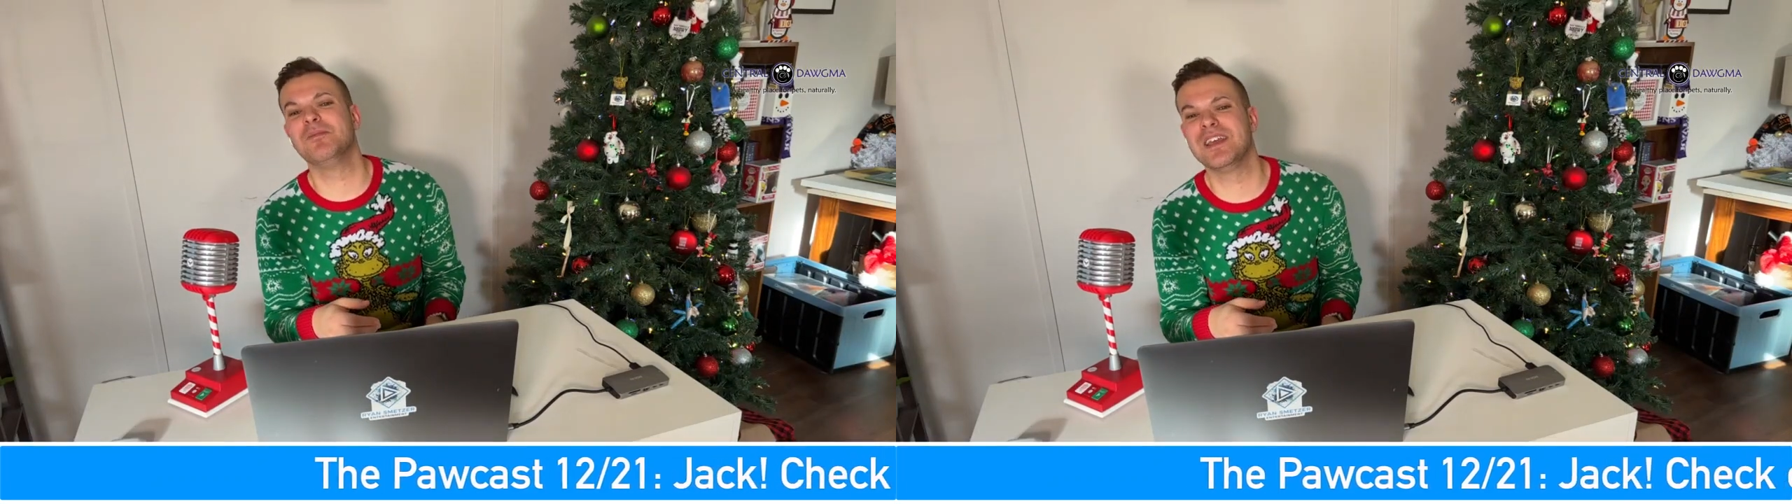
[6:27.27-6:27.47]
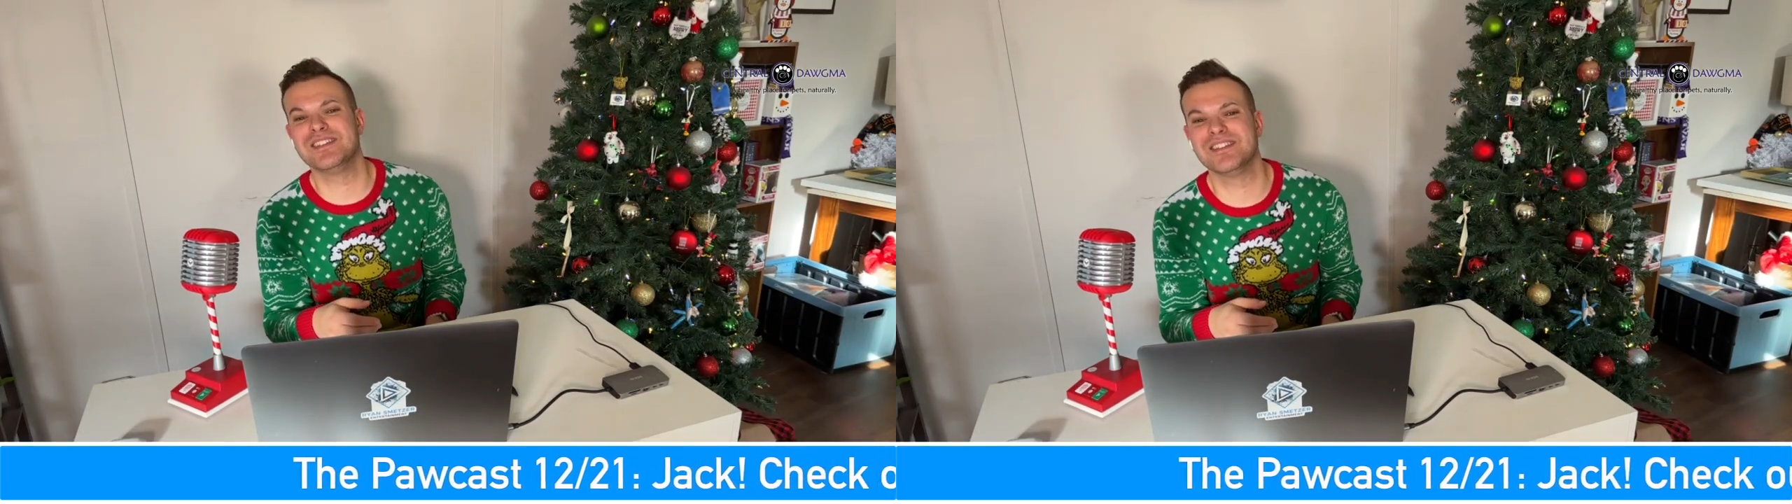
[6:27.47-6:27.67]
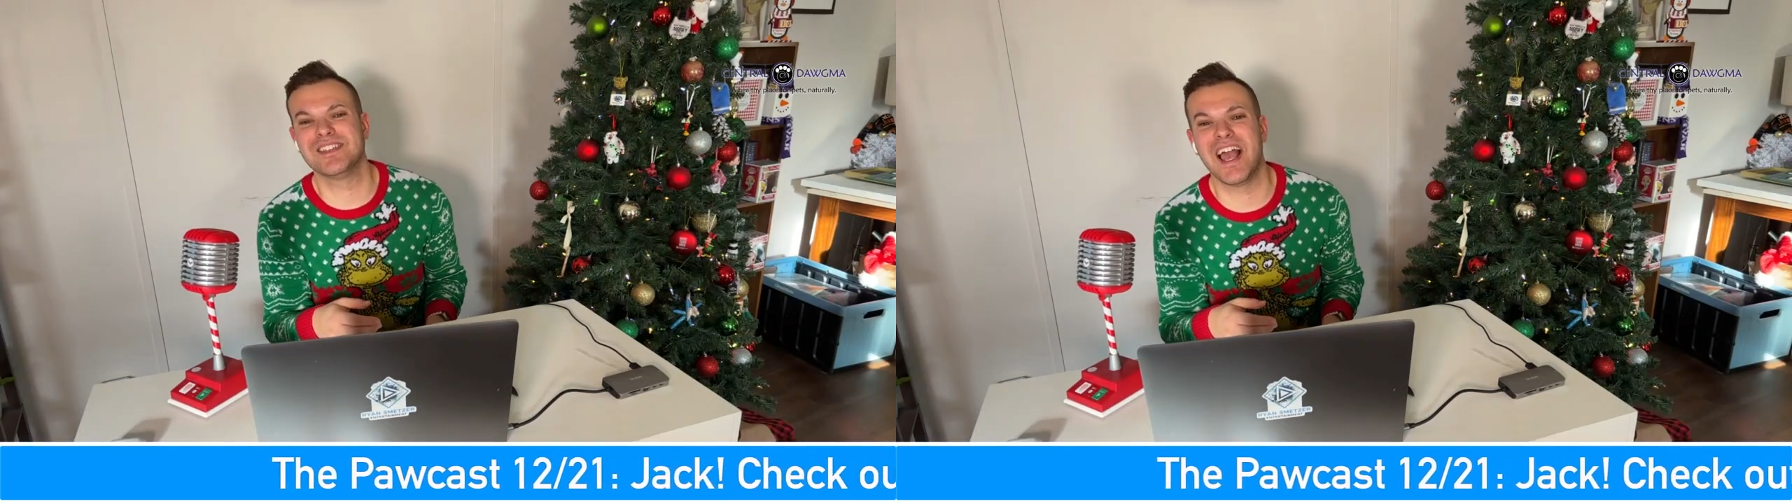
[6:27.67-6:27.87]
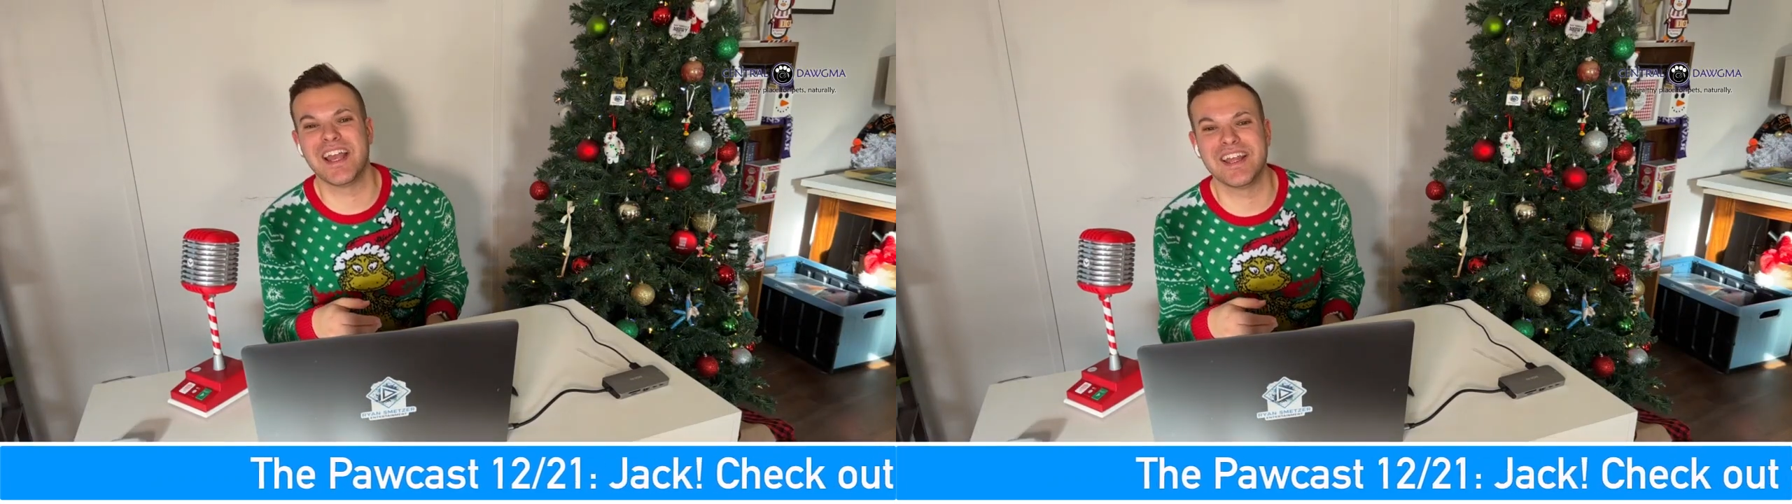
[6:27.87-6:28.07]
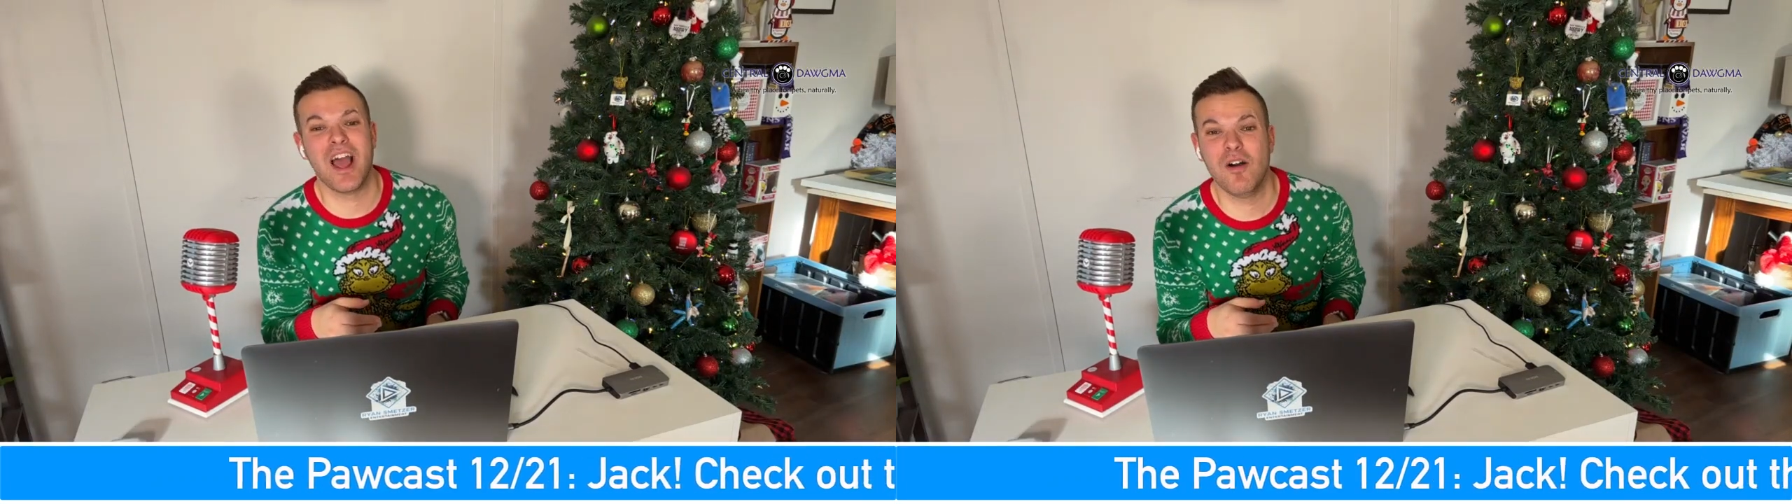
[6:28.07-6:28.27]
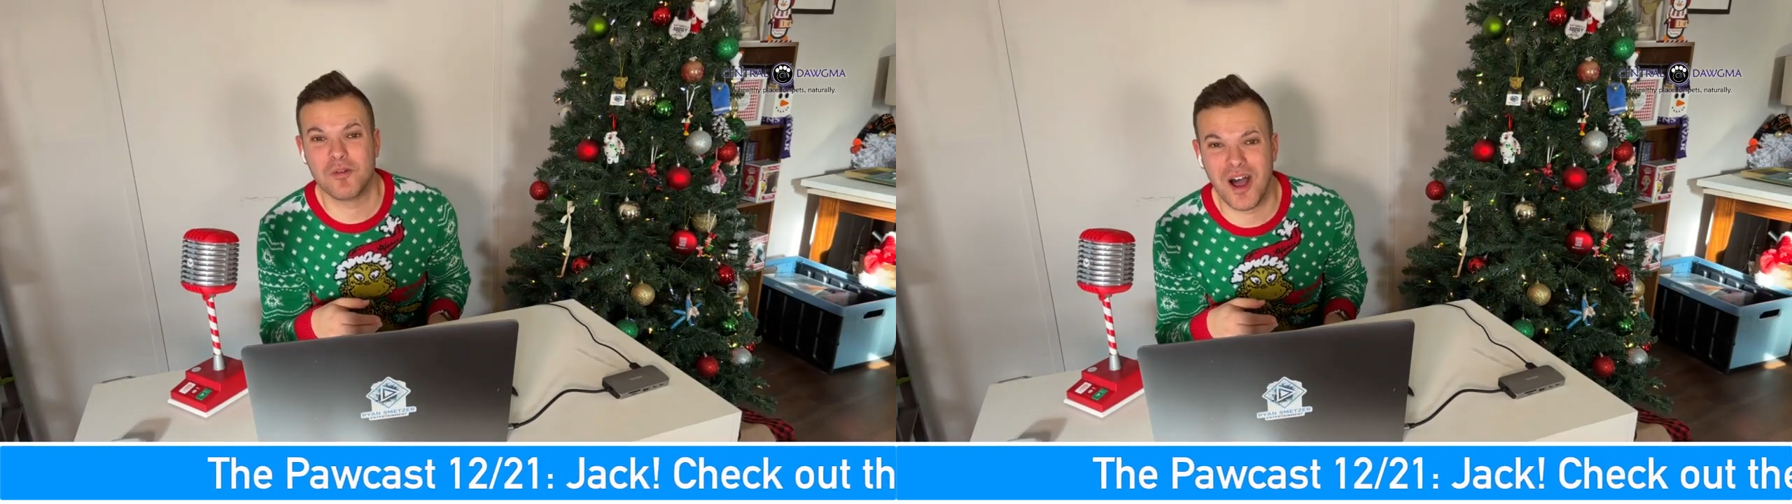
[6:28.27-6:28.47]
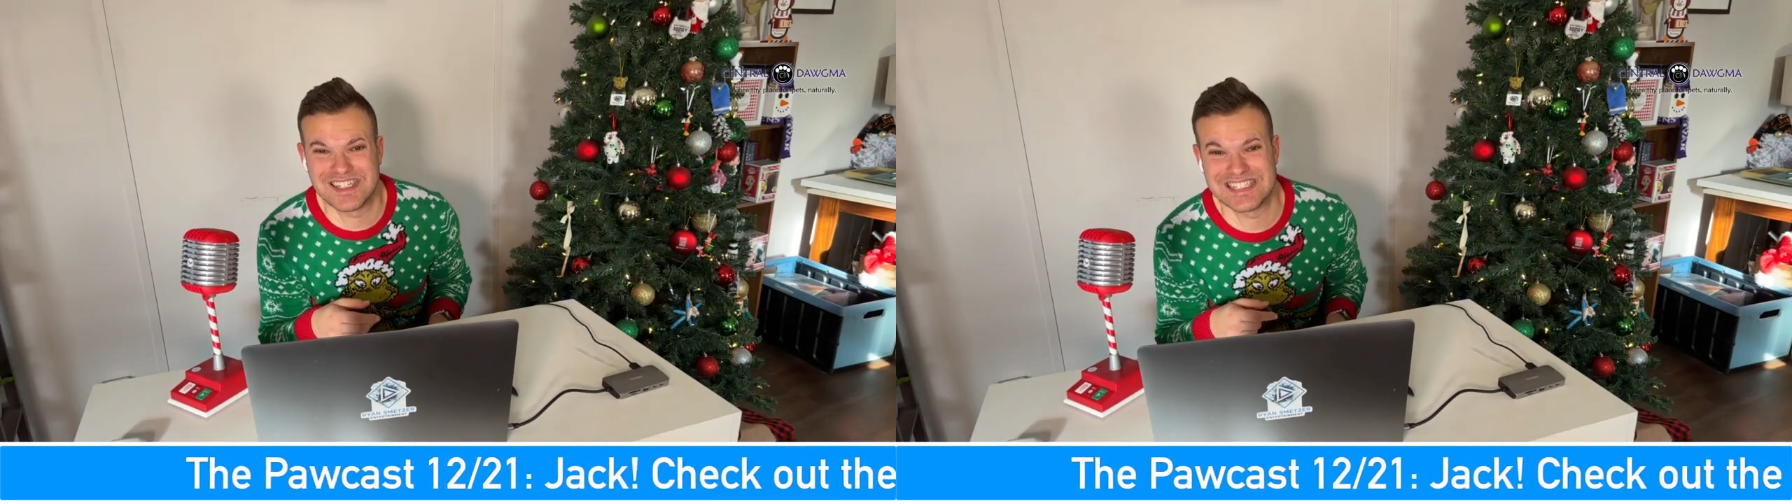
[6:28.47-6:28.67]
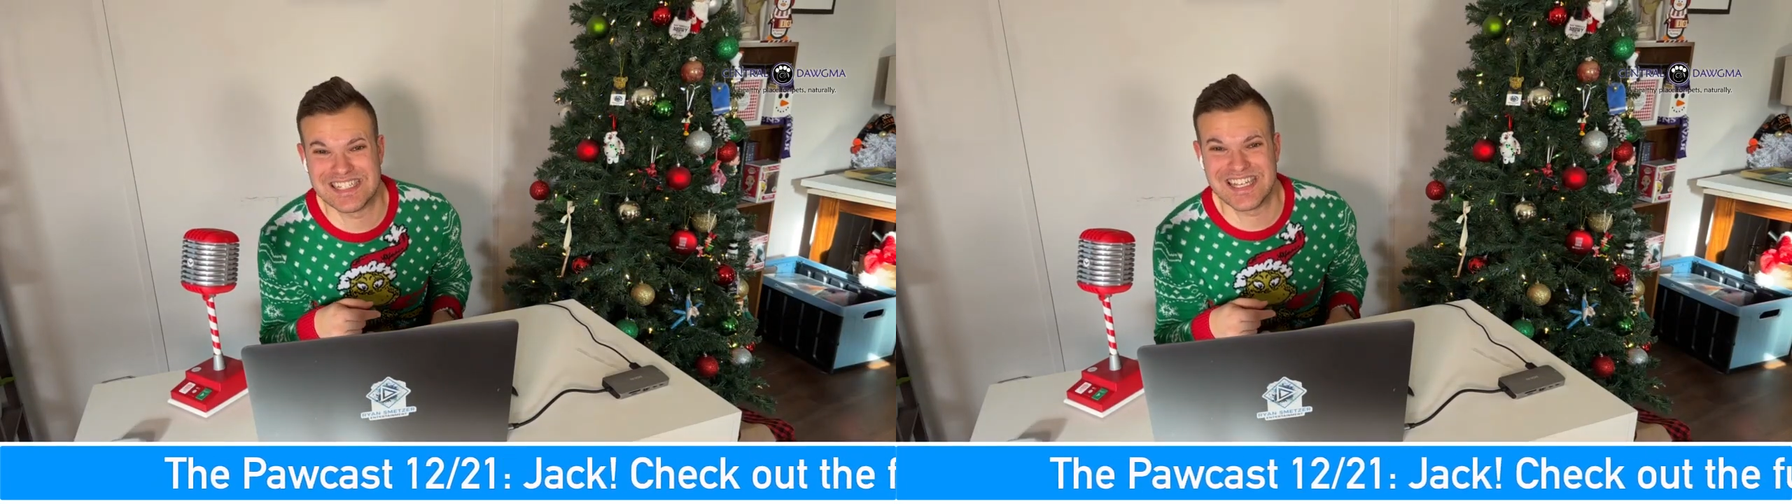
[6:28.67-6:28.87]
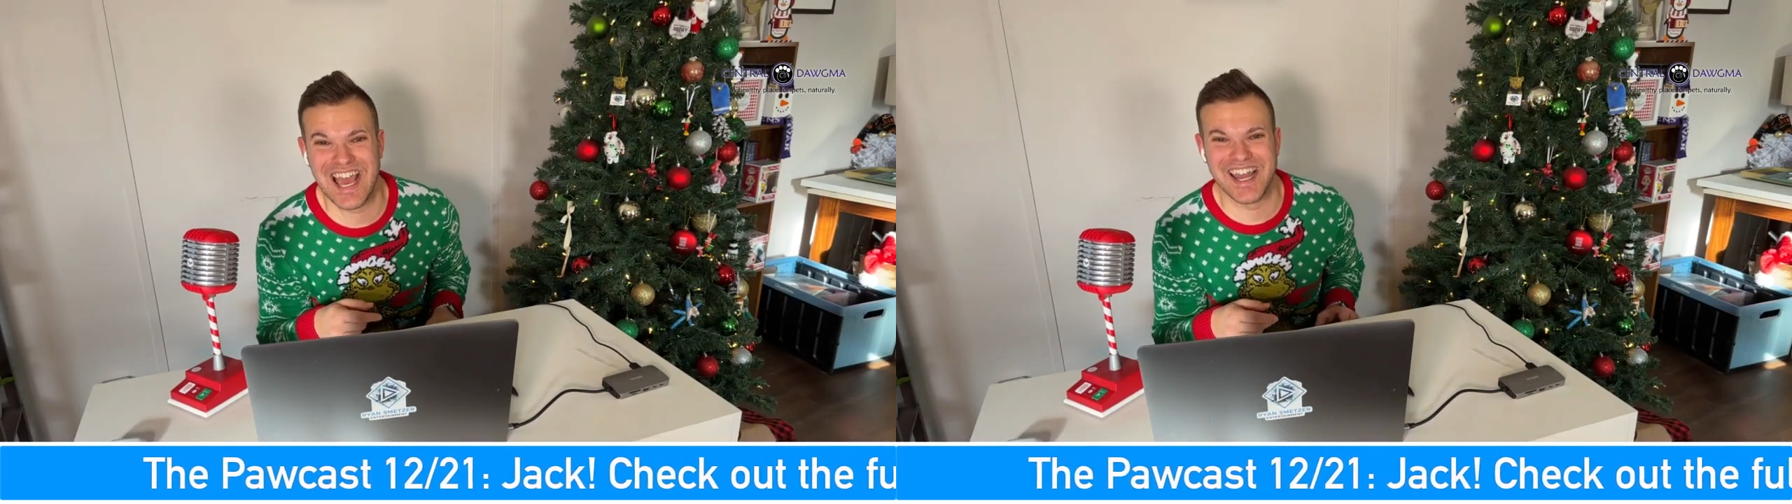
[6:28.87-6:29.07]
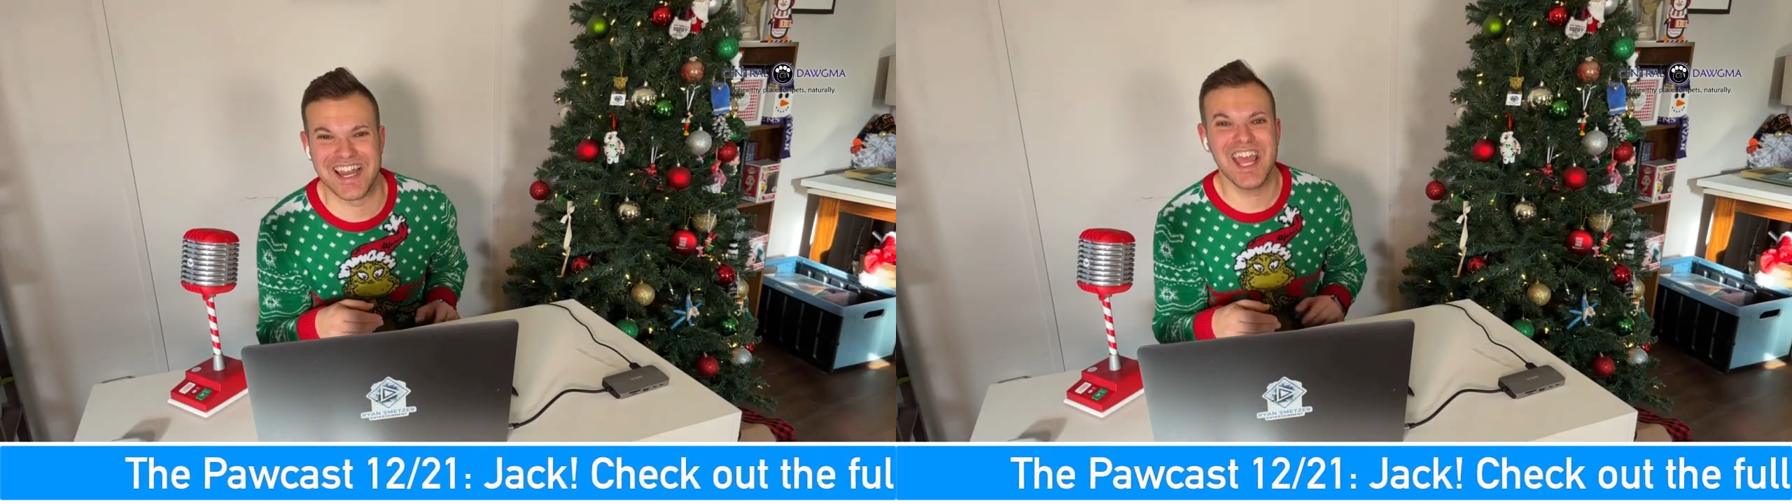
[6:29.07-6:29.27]
Humane Society of Washington
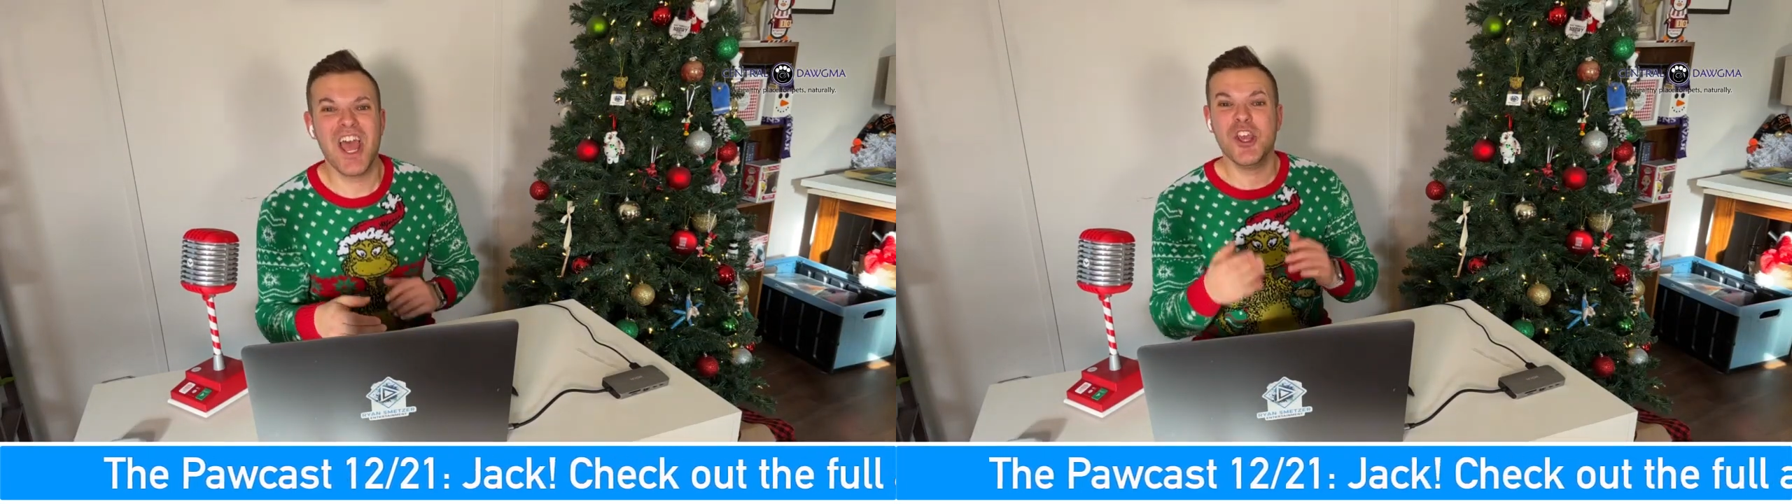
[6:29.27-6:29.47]
County,